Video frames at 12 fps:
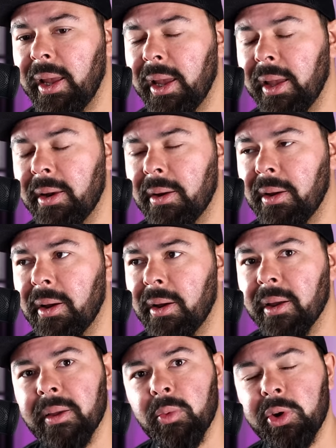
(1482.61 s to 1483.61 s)

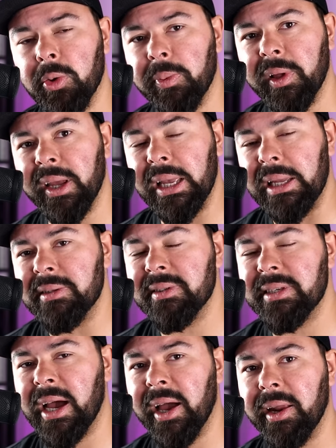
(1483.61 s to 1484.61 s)
when you're playing
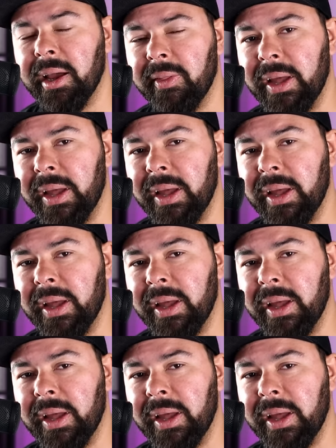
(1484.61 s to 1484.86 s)
inside,